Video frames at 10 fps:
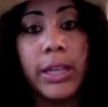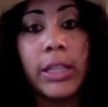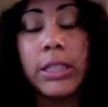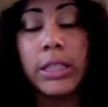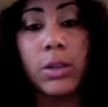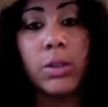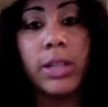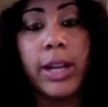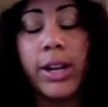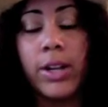It slows
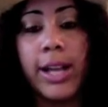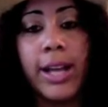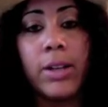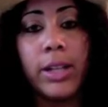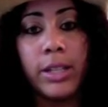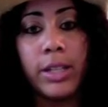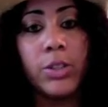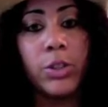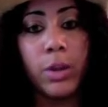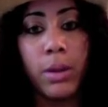that hair down. It
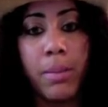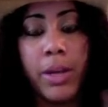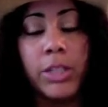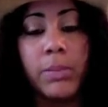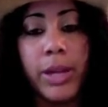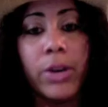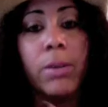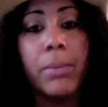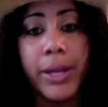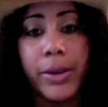gives you a much better
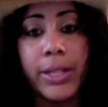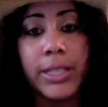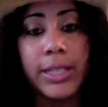appearance,